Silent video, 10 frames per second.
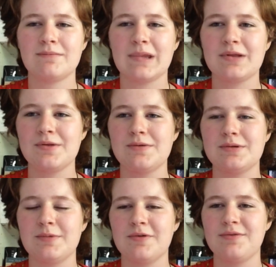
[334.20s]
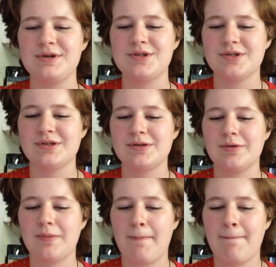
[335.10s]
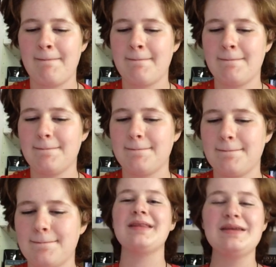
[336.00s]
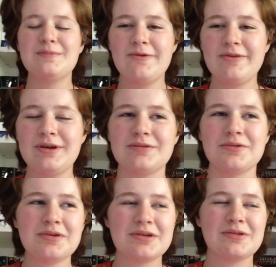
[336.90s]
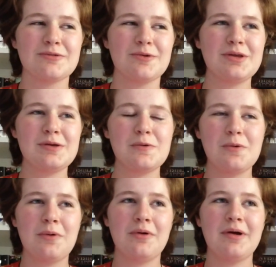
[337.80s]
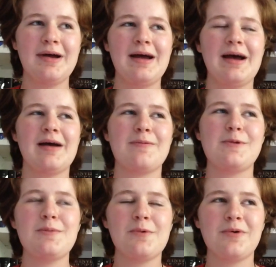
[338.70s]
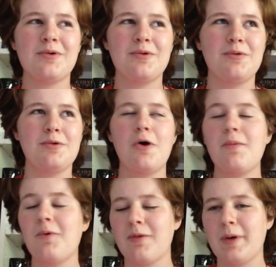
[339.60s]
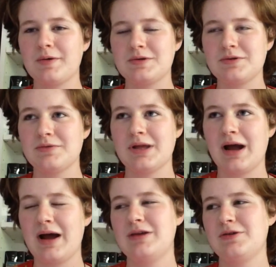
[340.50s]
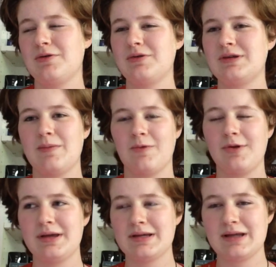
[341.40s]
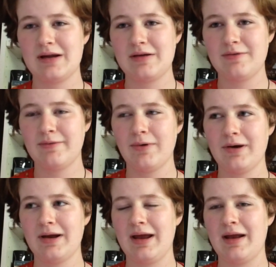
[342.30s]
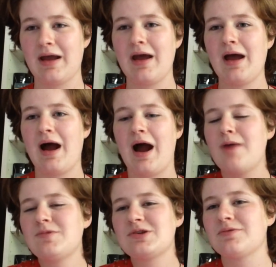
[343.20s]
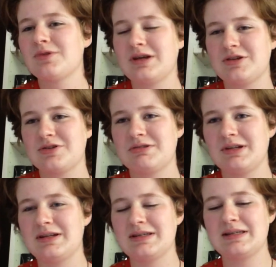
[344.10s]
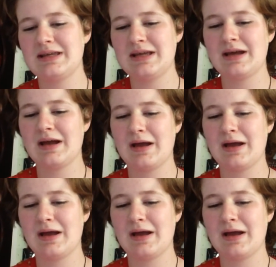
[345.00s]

lose motivation too. This movie looks really cool. People who know more about Dune than I do seem really excited for it, and I'm just really interested to see